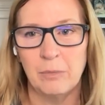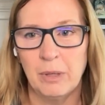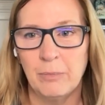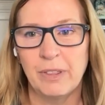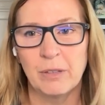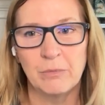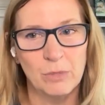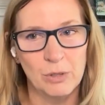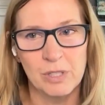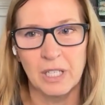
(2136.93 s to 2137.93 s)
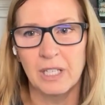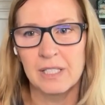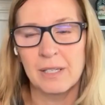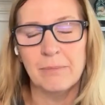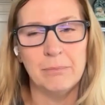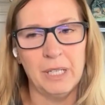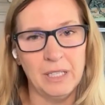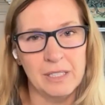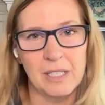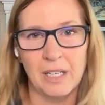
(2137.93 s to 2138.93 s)
mean, but the music is
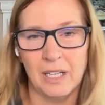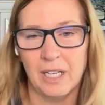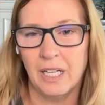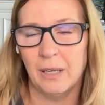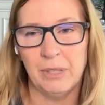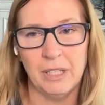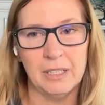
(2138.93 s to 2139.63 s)
amazing. I mean,